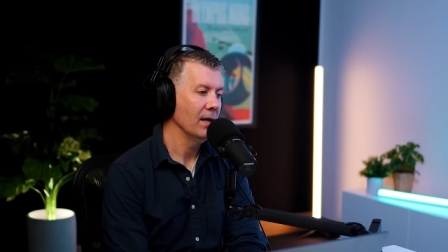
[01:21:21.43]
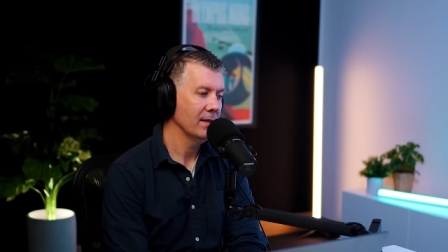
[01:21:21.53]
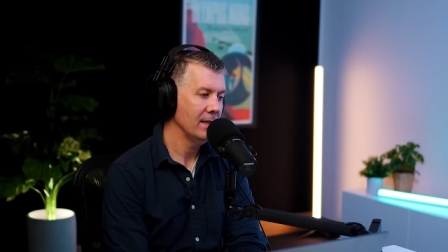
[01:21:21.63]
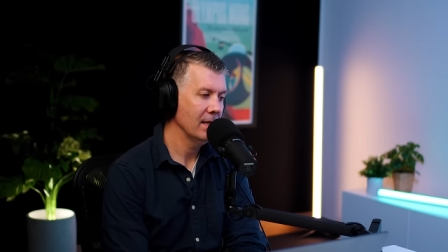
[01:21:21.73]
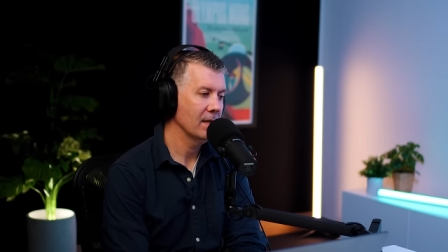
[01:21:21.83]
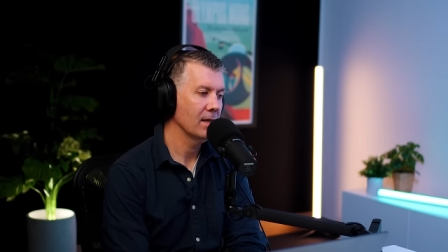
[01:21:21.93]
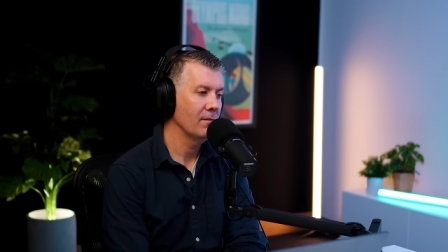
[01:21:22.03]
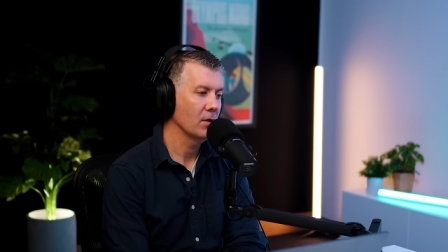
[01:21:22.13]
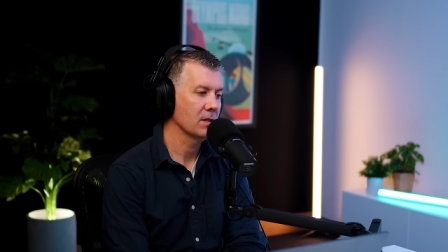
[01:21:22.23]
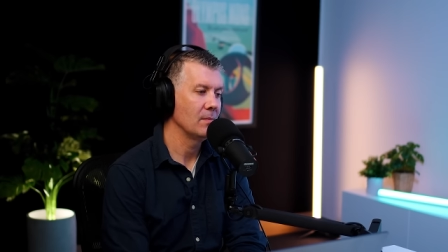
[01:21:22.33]
I think that
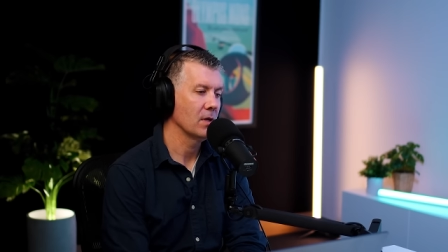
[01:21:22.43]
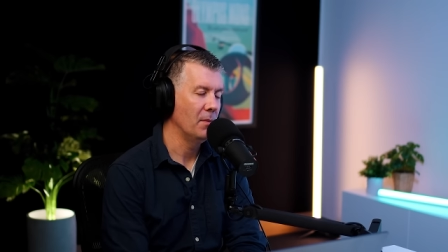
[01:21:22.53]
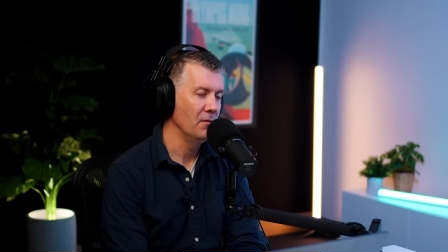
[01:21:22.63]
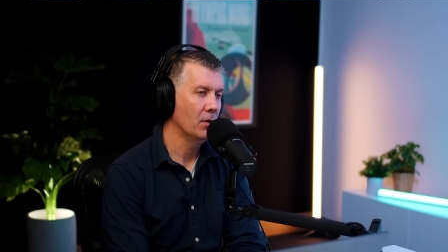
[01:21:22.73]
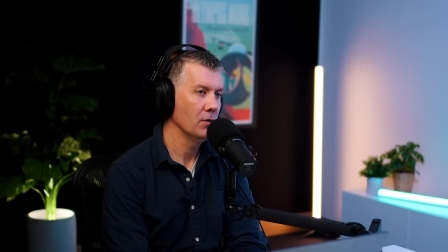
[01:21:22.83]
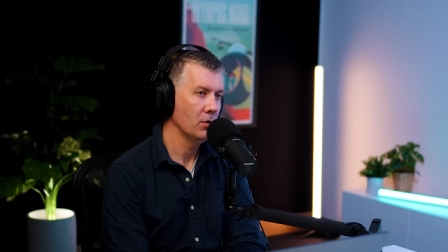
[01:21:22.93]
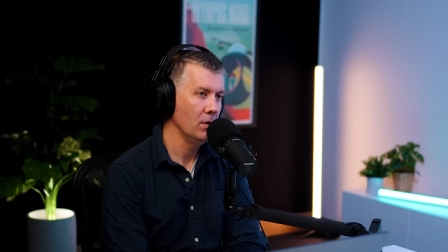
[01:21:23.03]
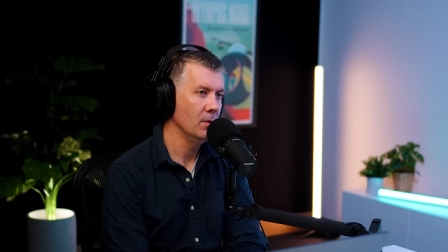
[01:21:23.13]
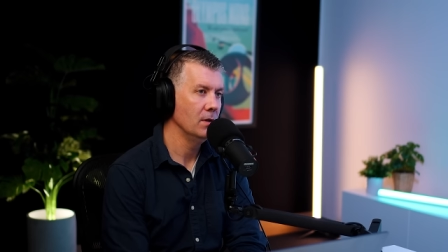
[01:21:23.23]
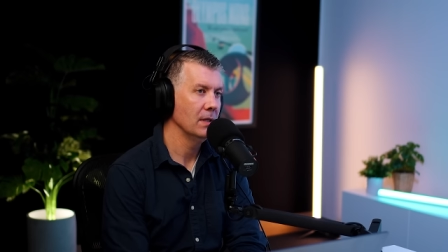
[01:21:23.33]
they've got some type of
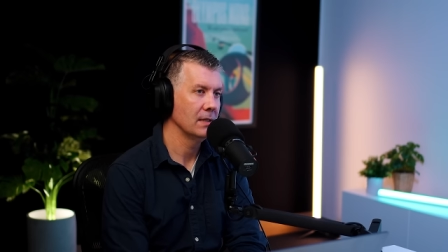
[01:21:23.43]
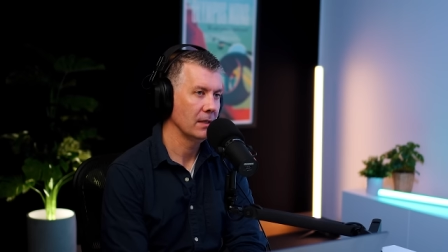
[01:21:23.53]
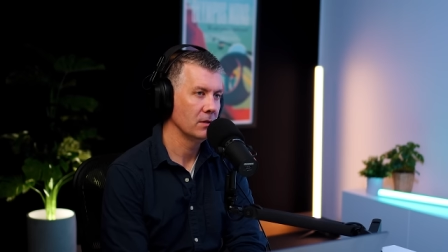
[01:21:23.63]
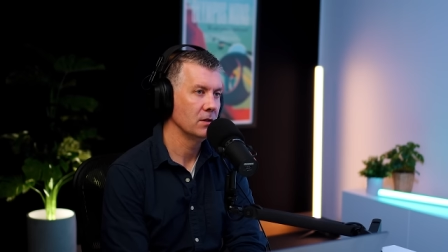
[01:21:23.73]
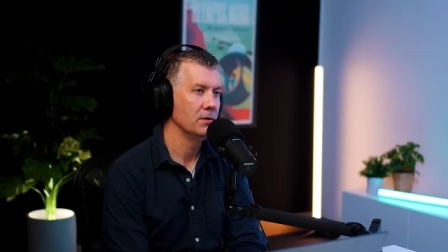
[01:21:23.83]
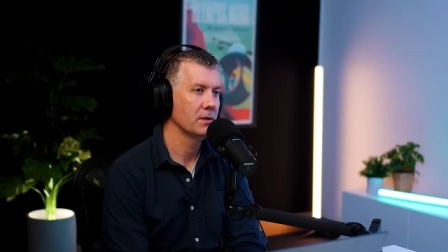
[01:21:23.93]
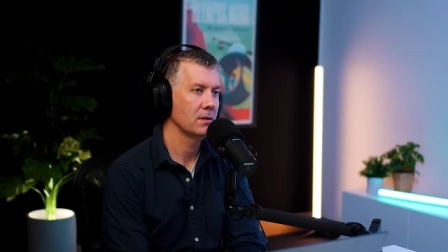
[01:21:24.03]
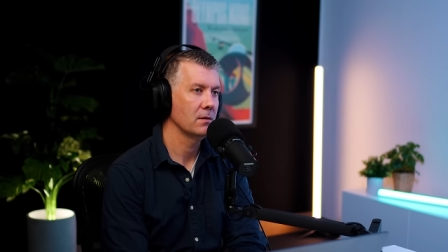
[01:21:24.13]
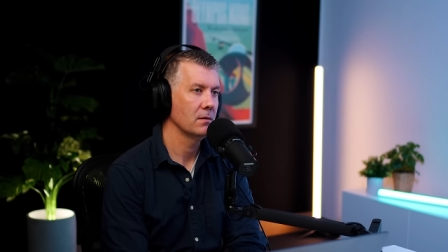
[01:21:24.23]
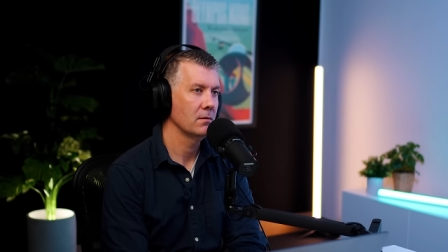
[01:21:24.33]
non-human
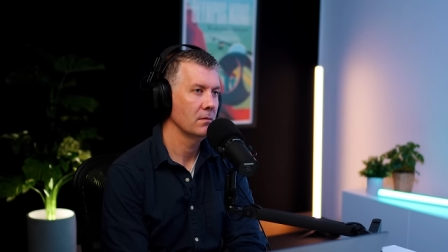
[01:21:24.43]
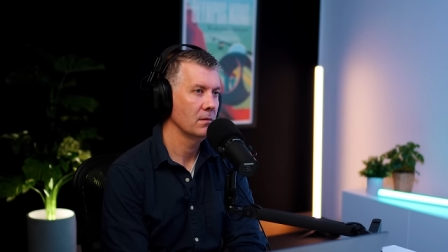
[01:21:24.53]
intelligence.